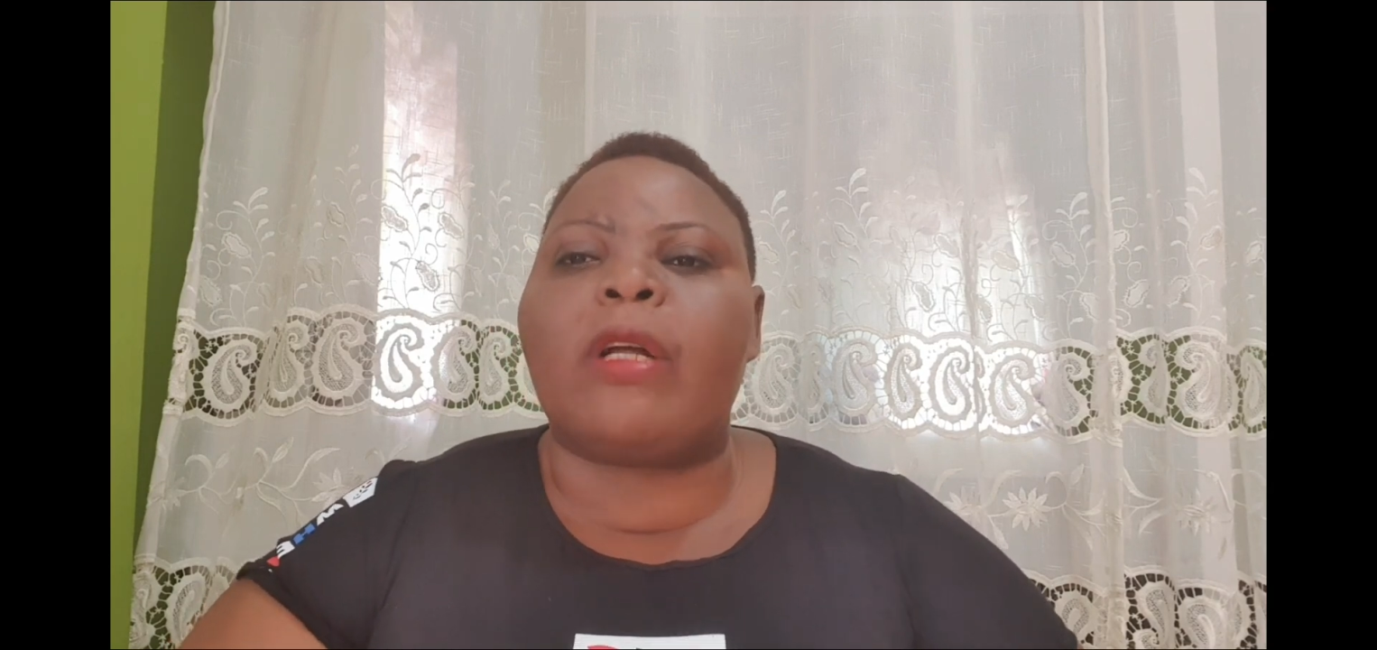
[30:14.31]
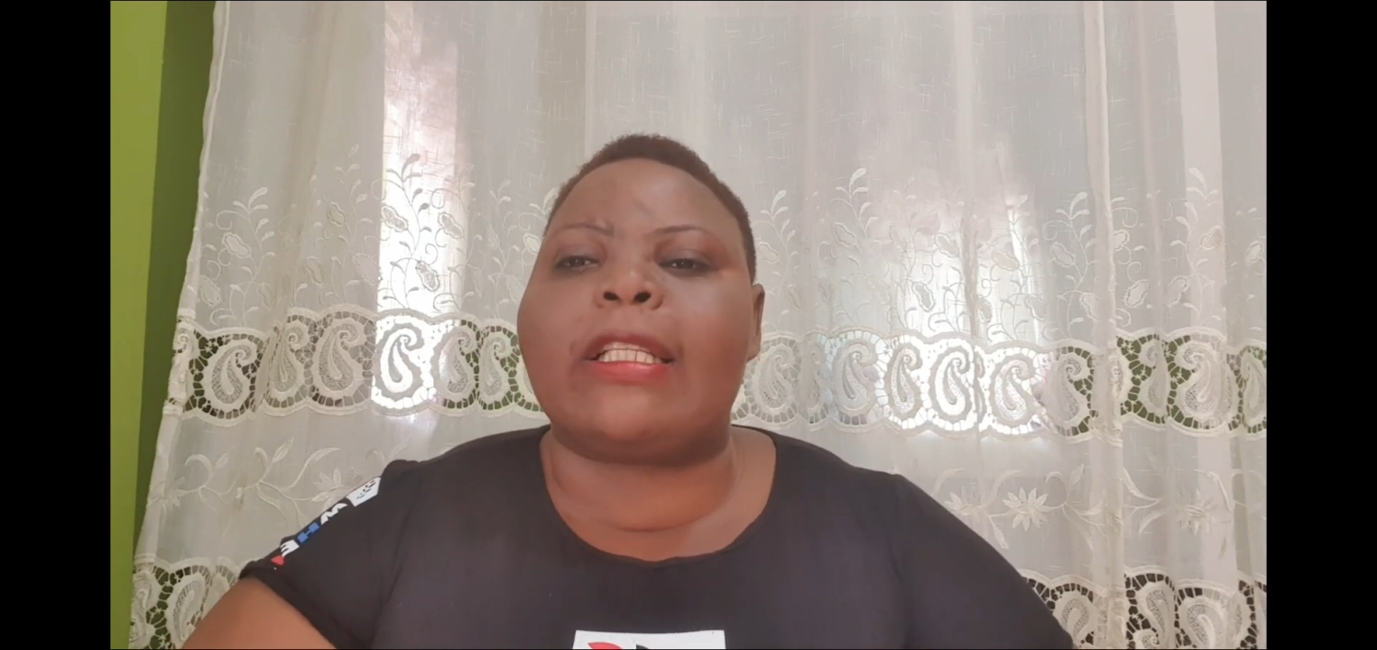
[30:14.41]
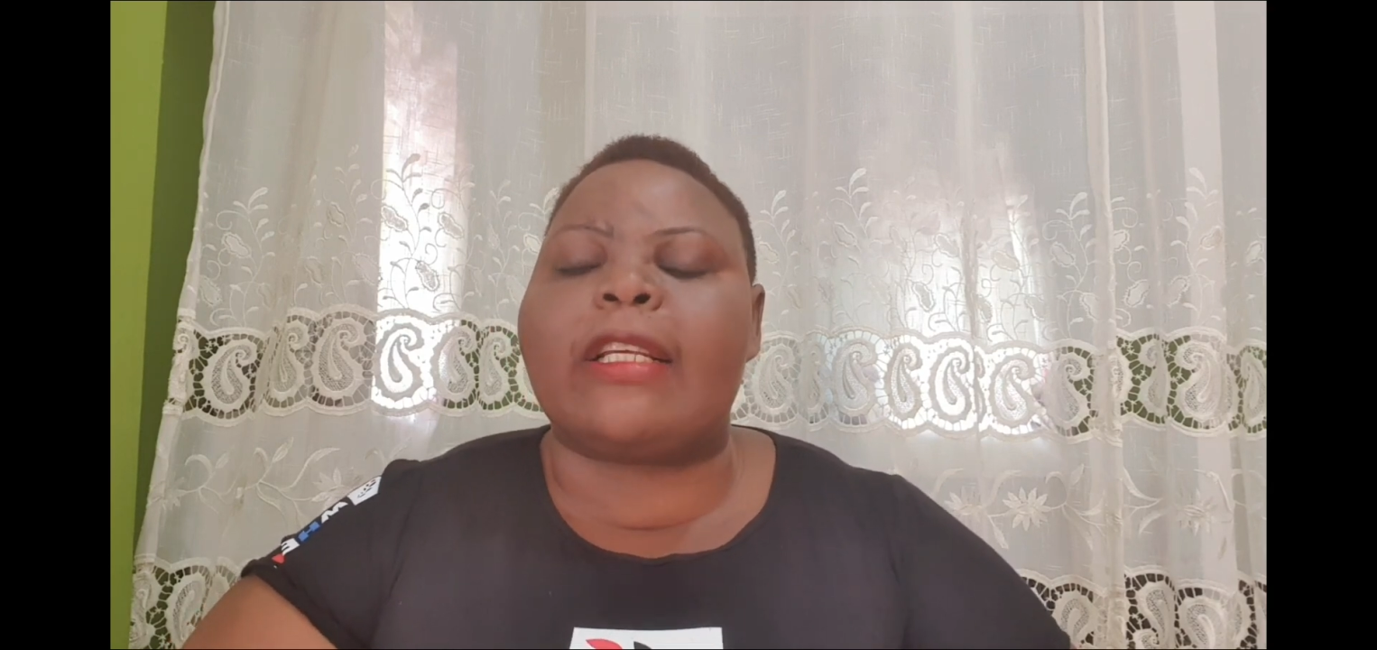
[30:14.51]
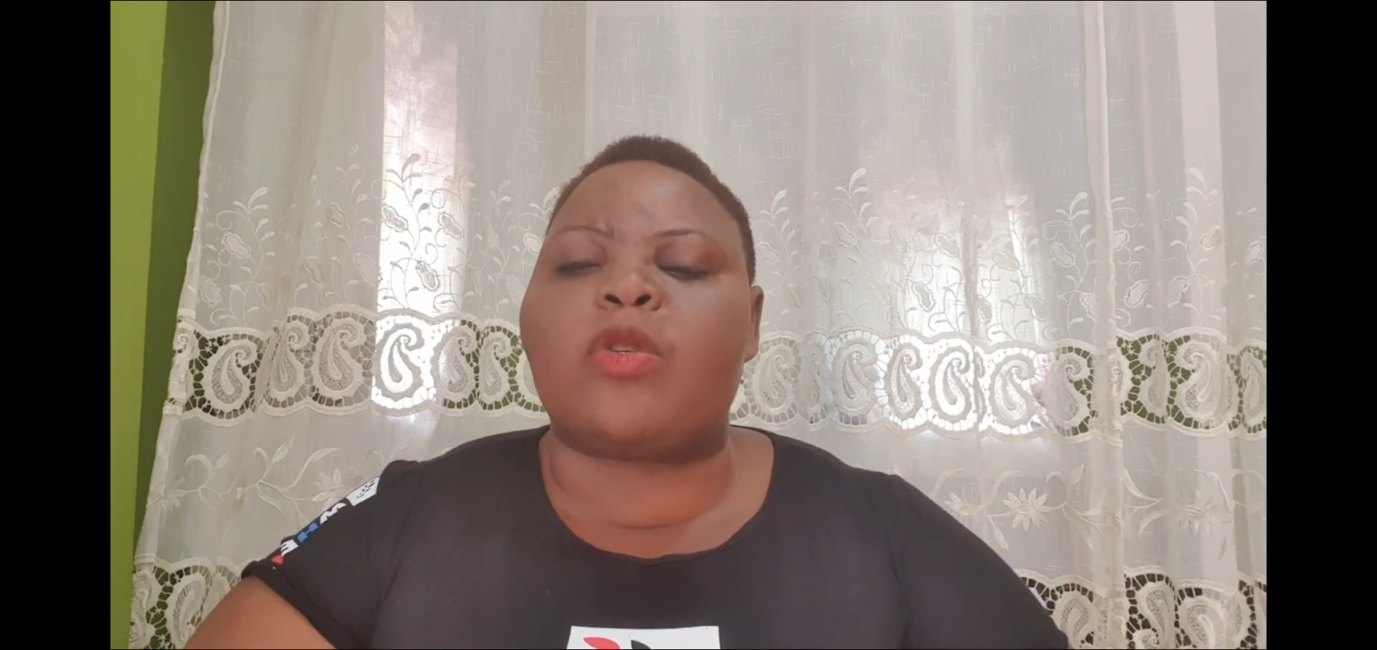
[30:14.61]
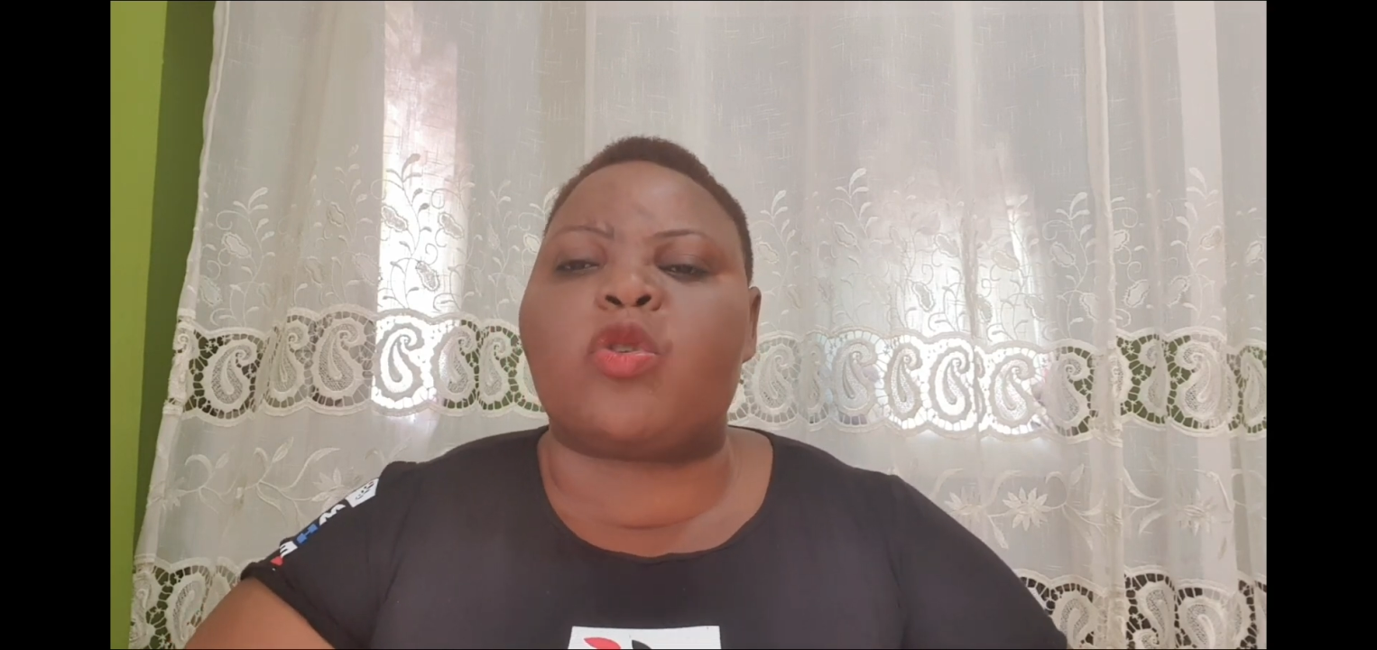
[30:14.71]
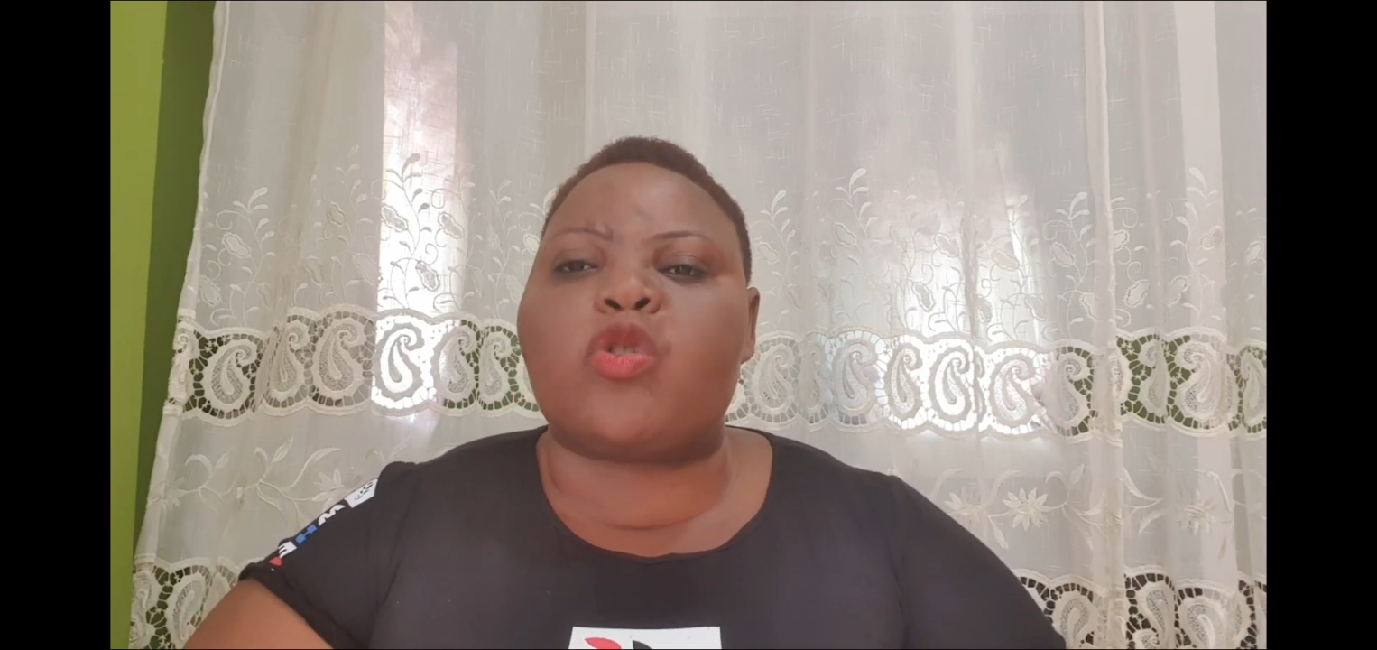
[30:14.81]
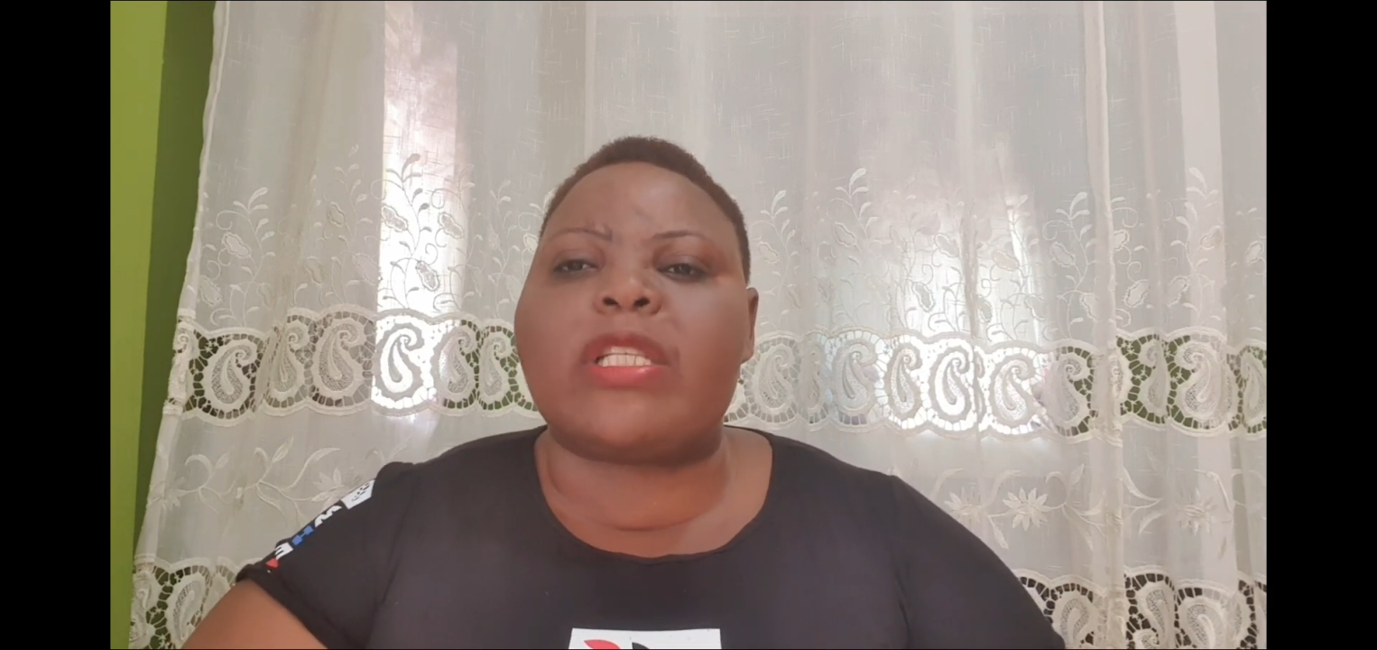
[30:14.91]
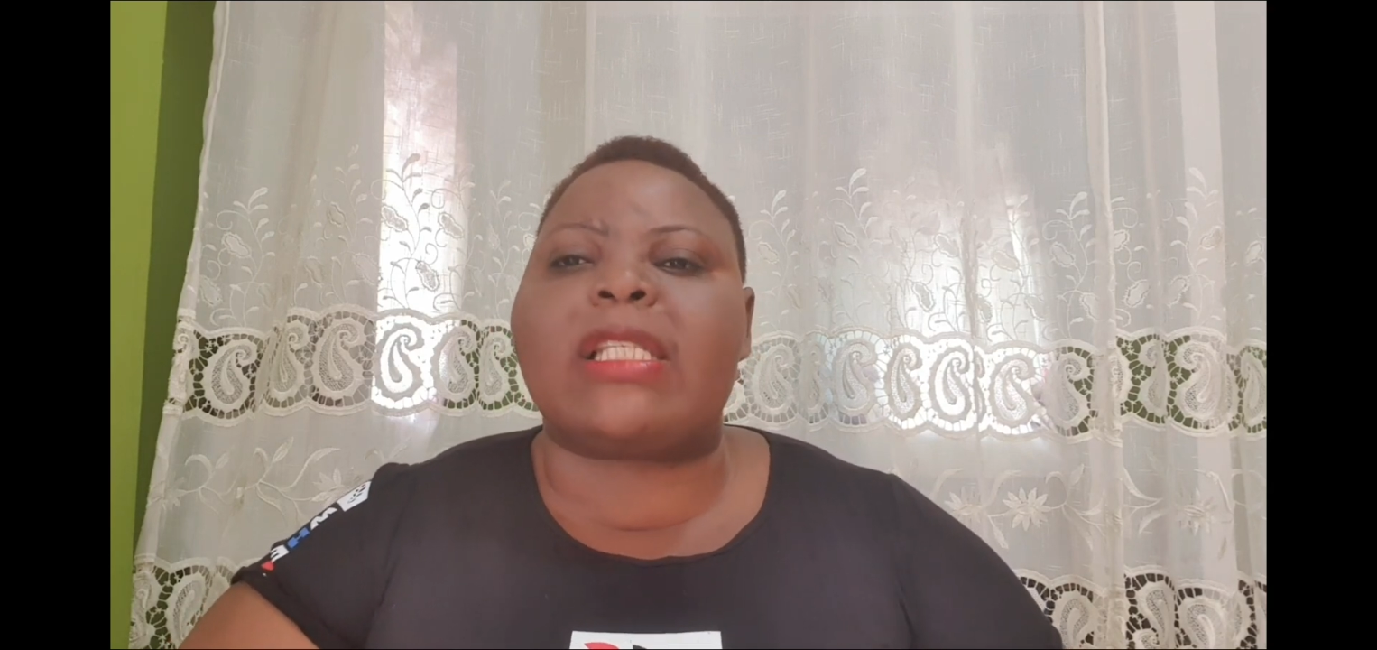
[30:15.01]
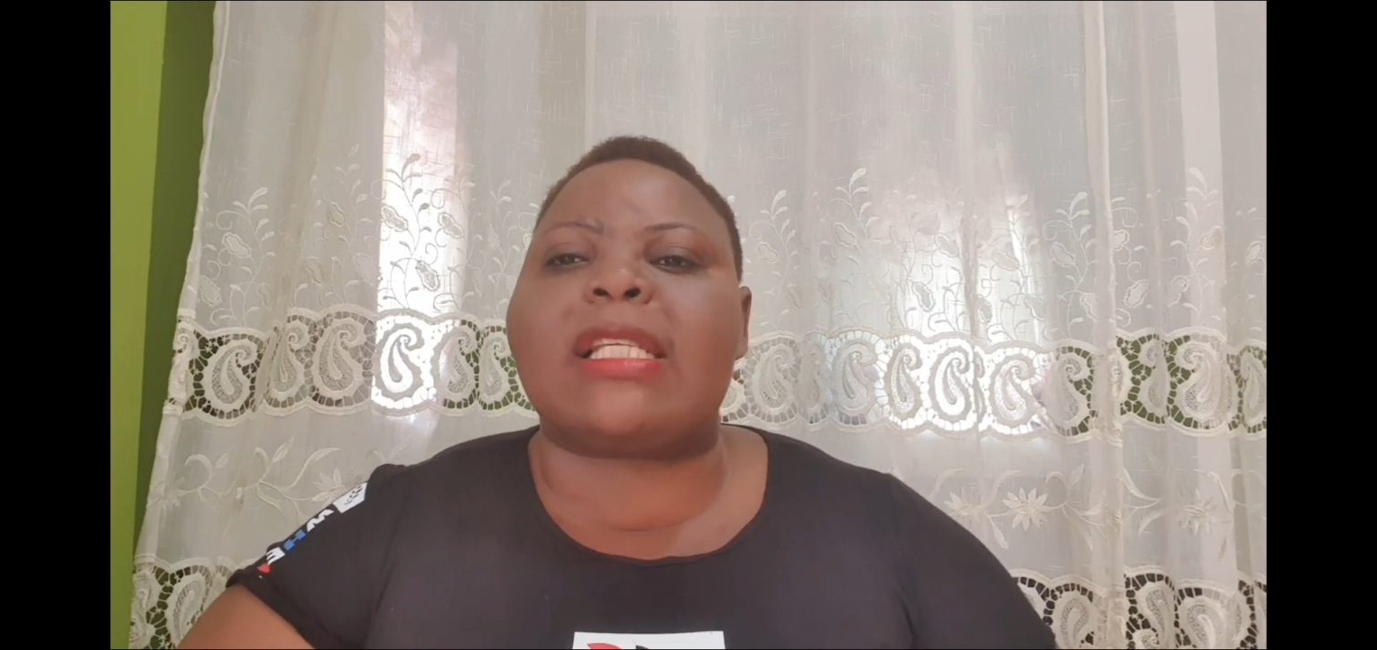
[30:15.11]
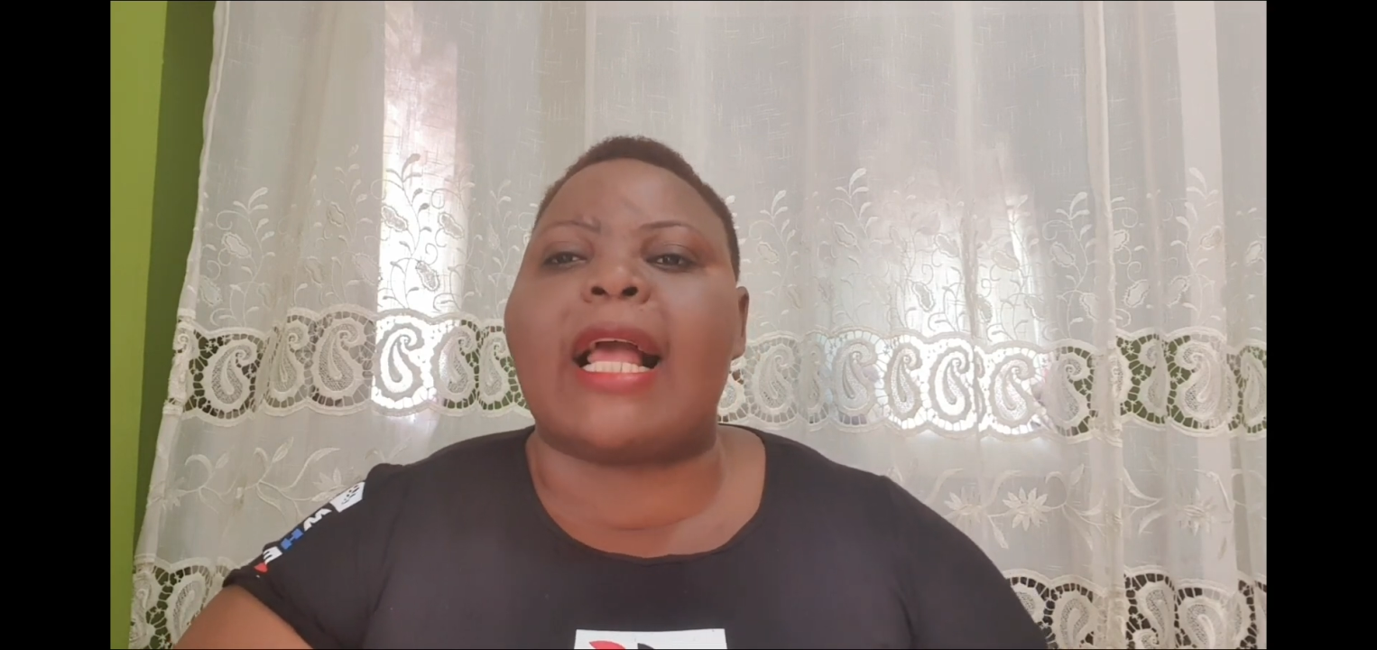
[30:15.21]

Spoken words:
on the streets,